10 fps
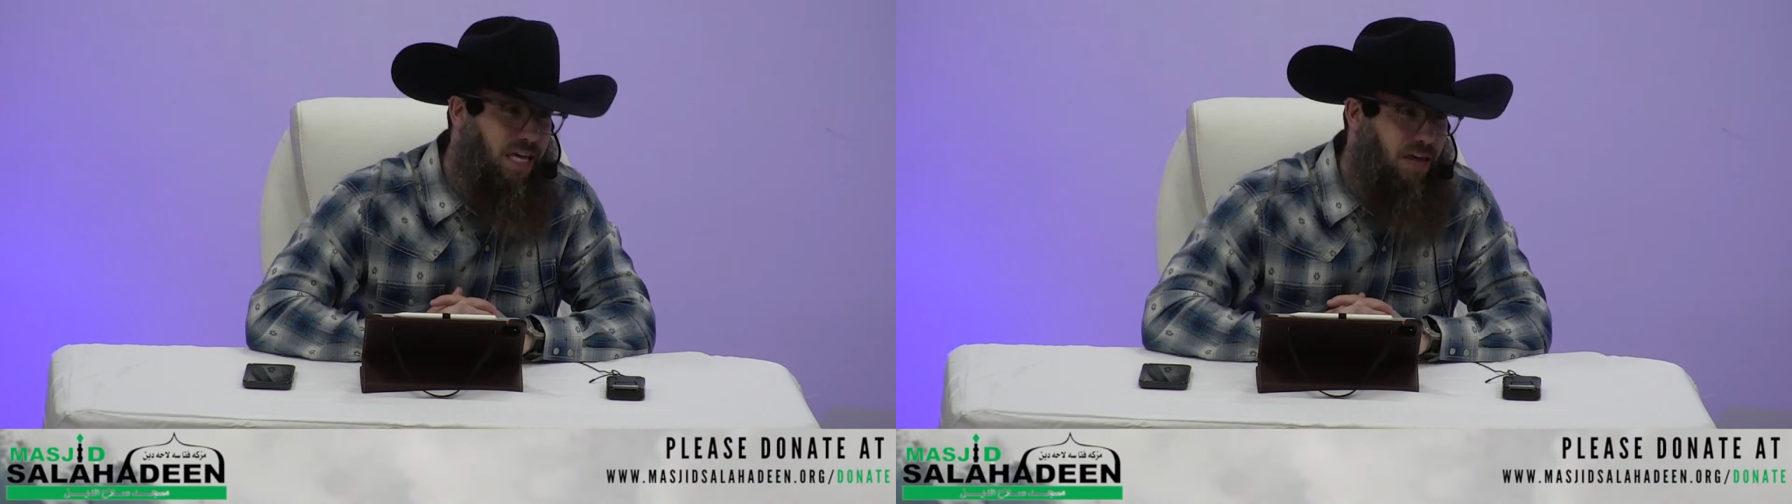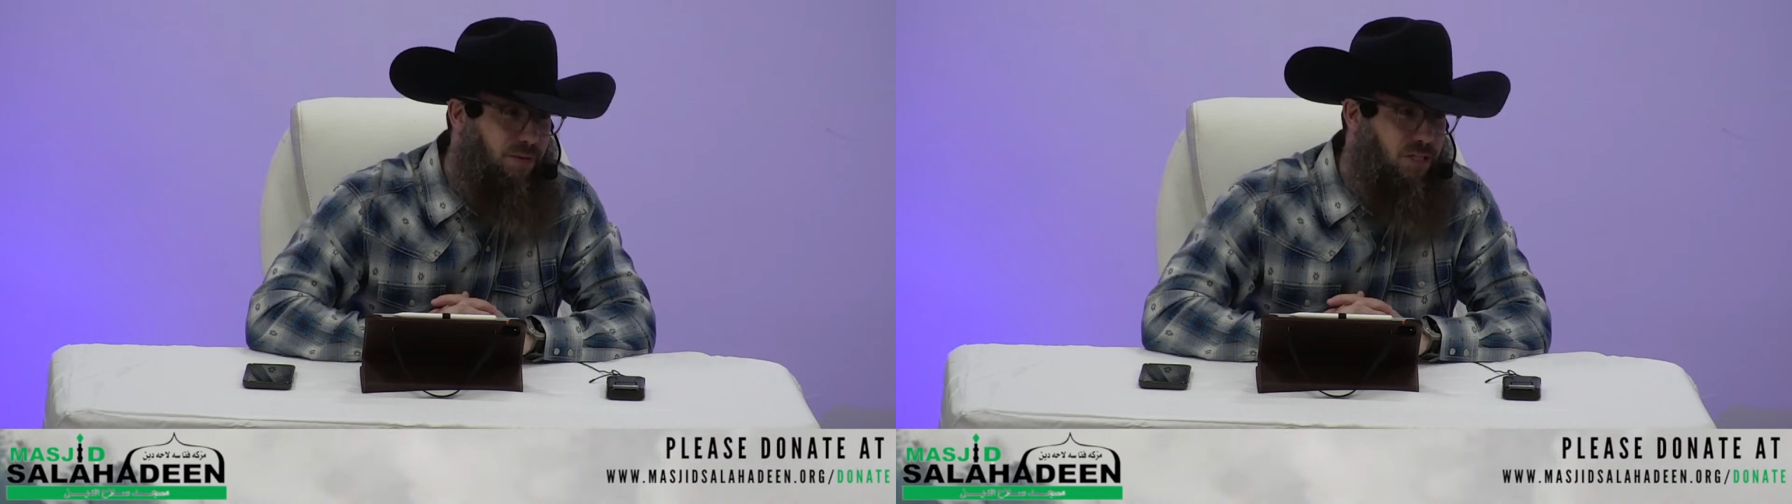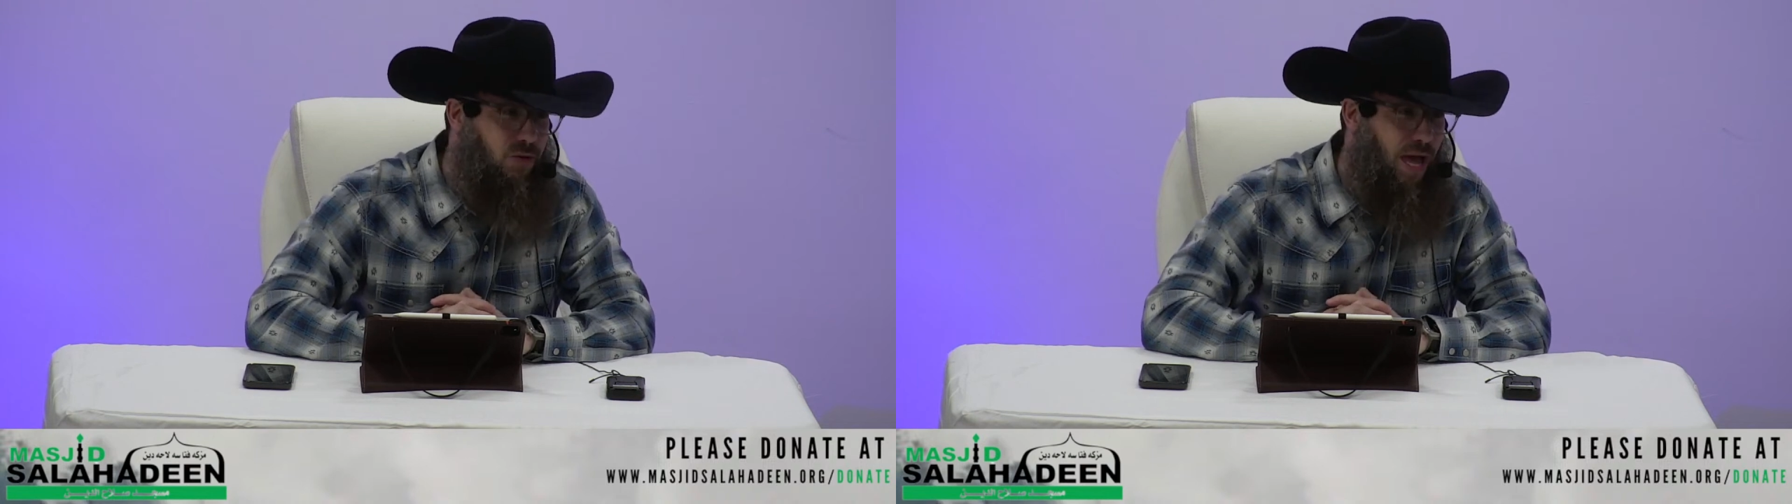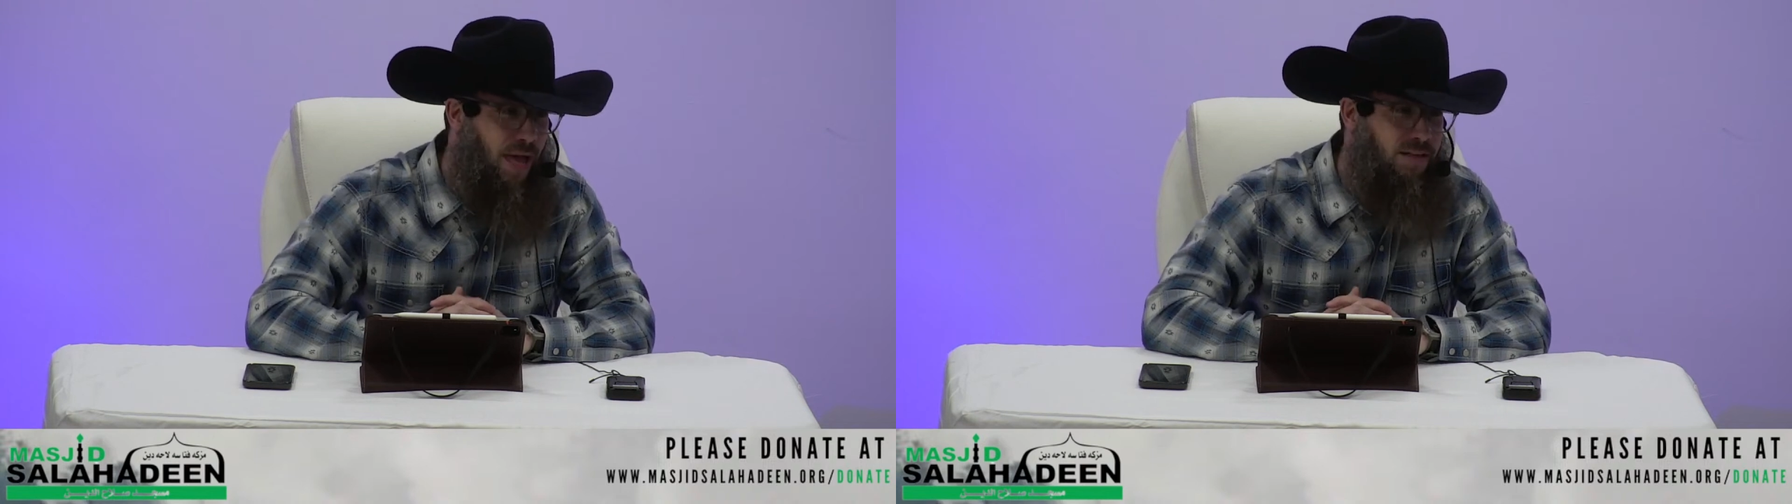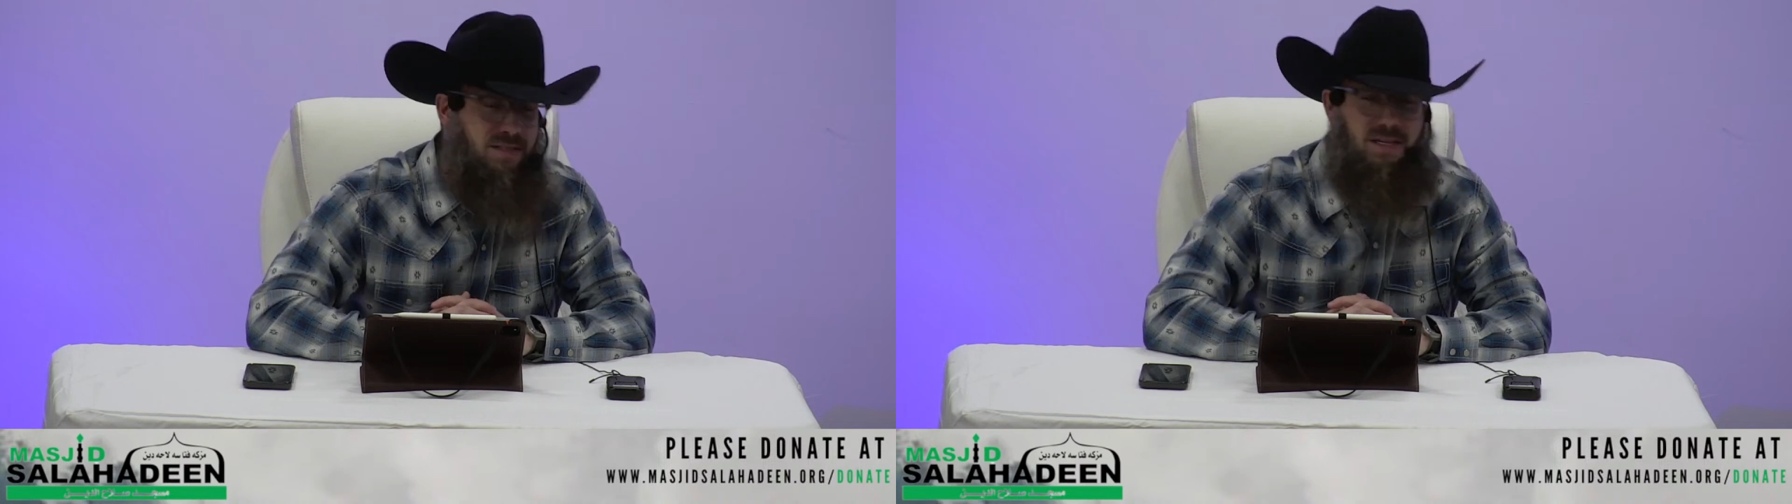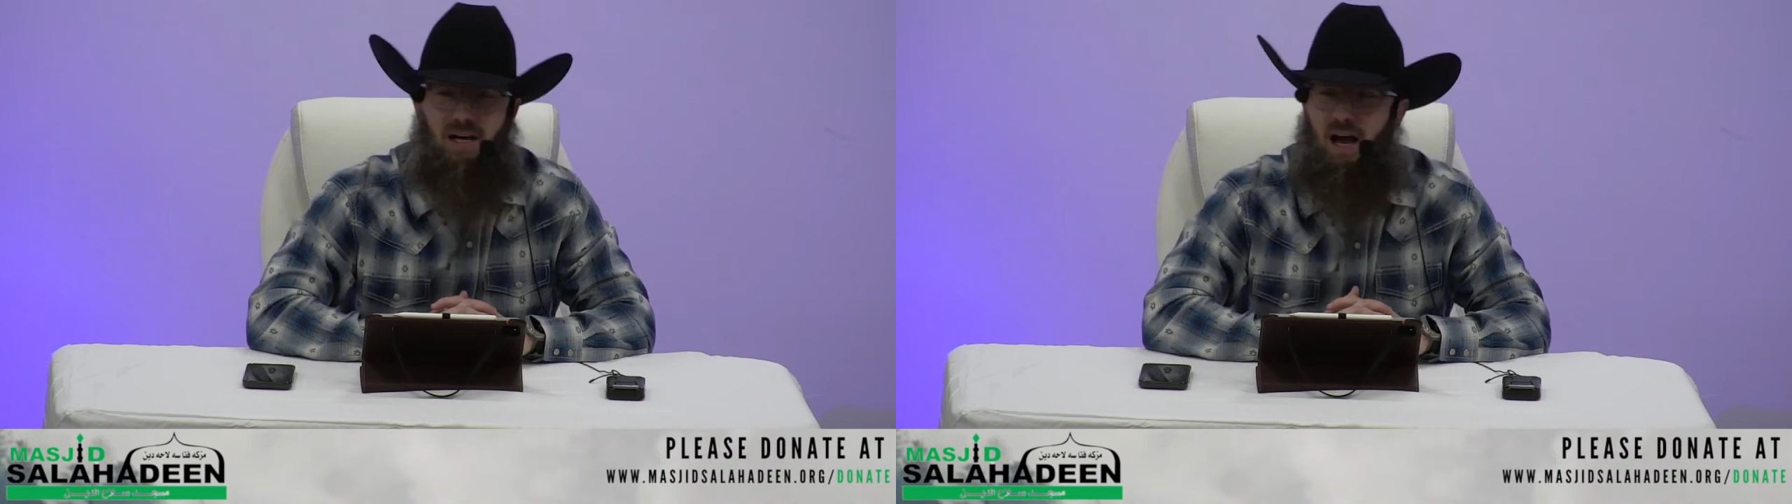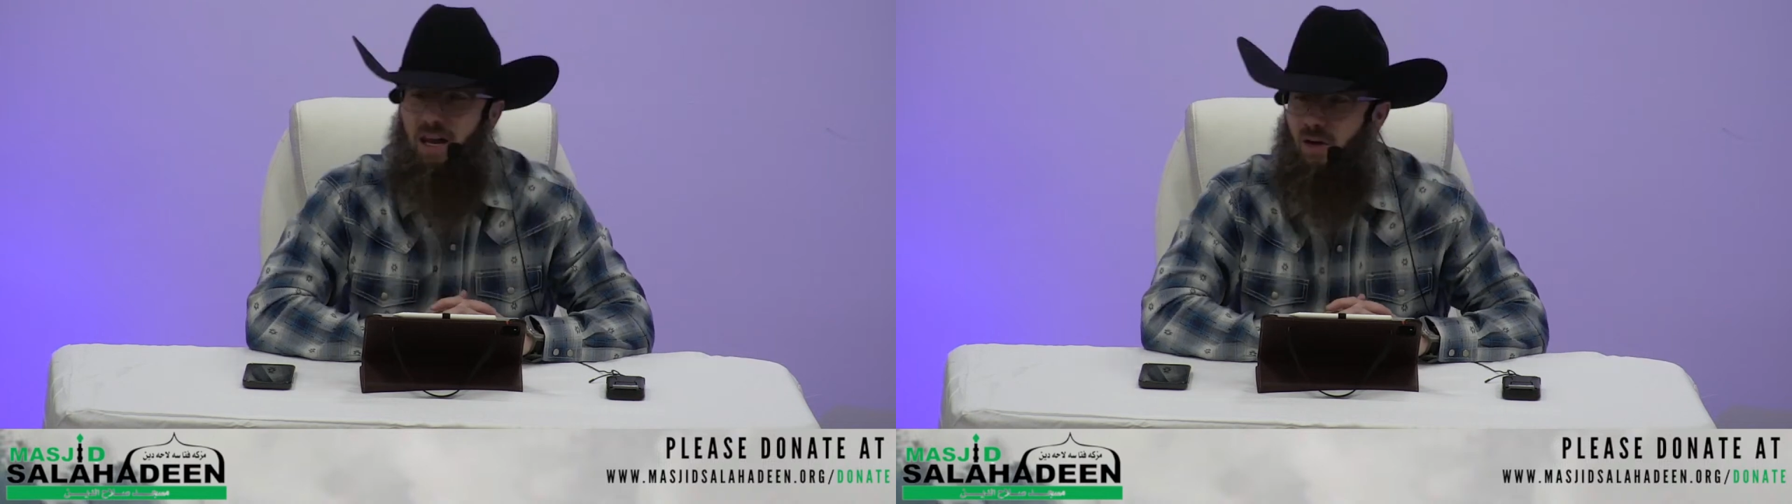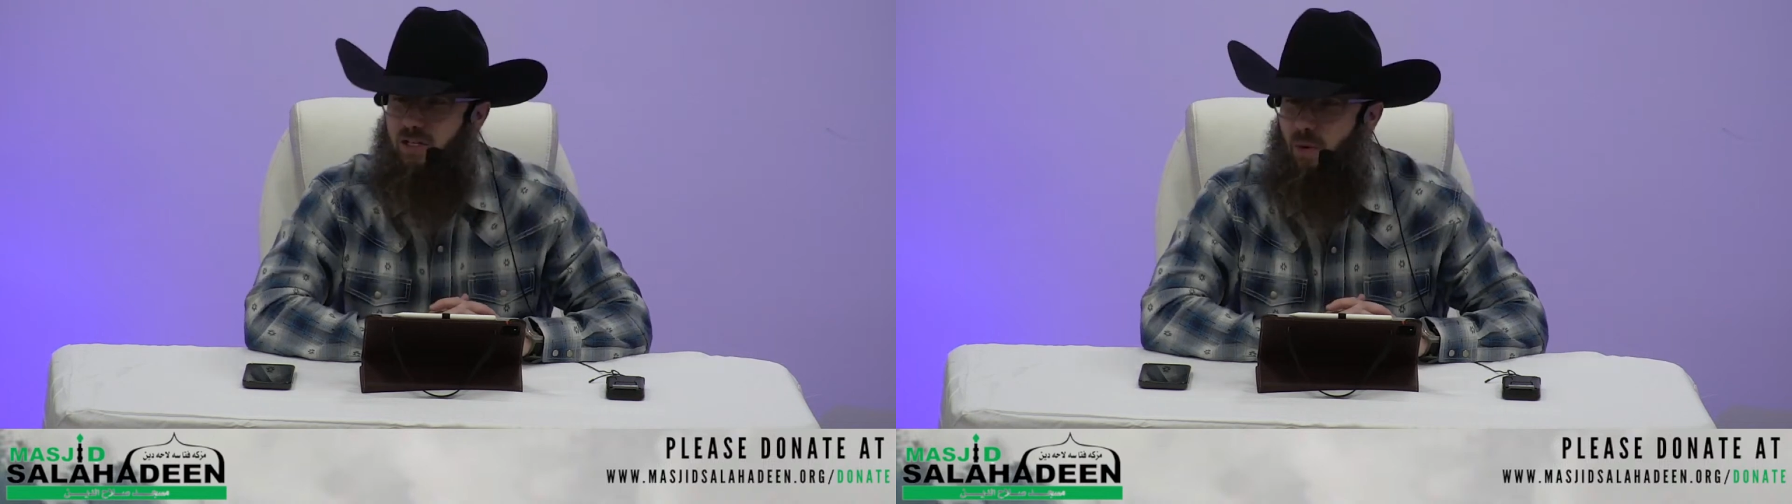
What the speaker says: gave me two hands. I lost